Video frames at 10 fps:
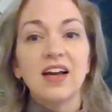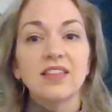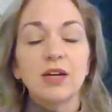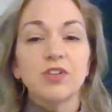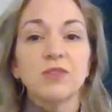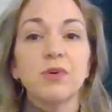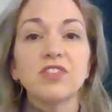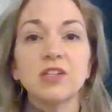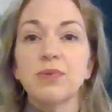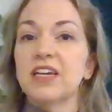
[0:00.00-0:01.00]
They were
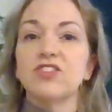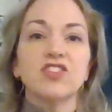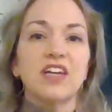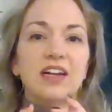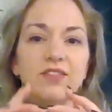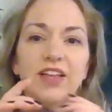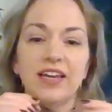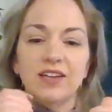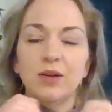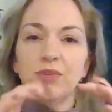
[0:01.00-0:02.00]
supposed to be just kind of
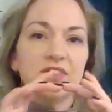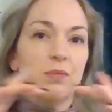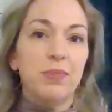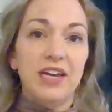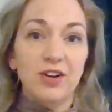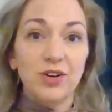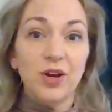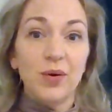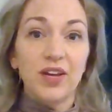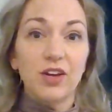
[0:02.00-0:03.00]
like almost a banner
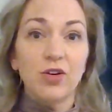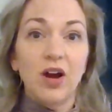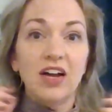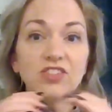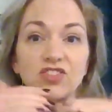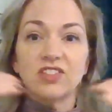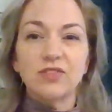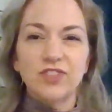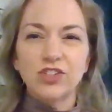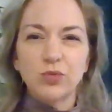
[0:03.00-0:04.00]
going across, just
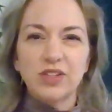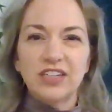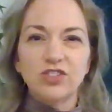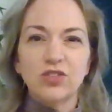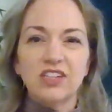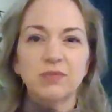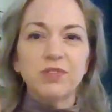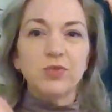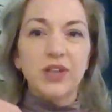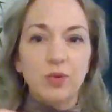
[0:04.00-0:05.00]
some visual interest
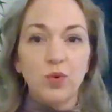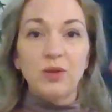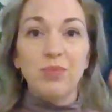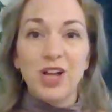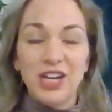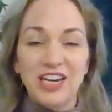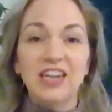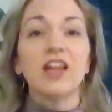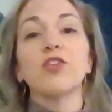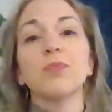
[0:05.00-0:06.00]
between one block and
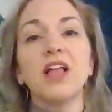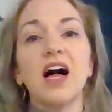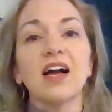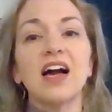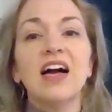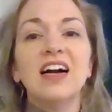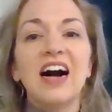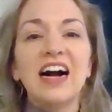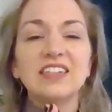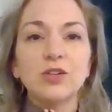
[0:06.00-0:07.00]
another block.
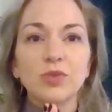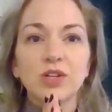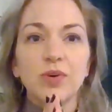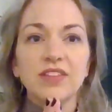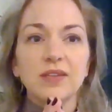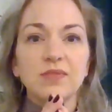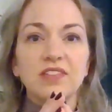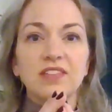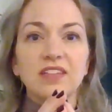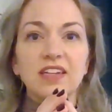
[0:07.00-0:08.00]
I didn't really want them
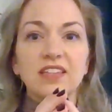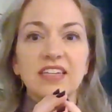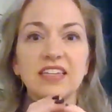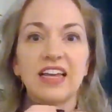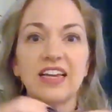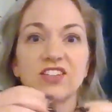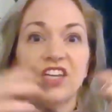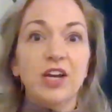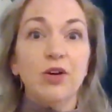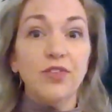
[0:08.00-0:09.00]
to suddenly like
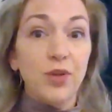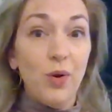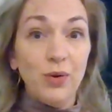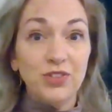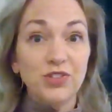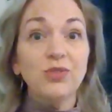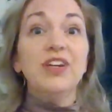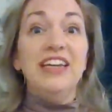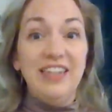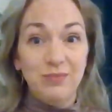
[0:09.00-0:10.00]
take over the whole
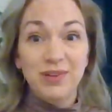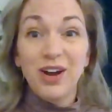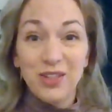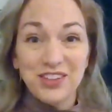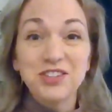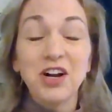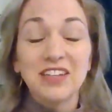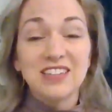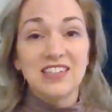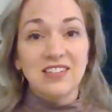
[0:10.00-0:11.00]
screen and be all this
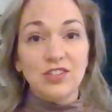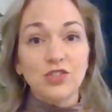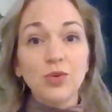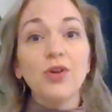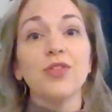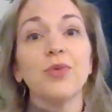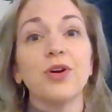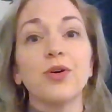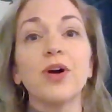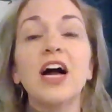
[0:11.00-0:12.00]
content to scroll through.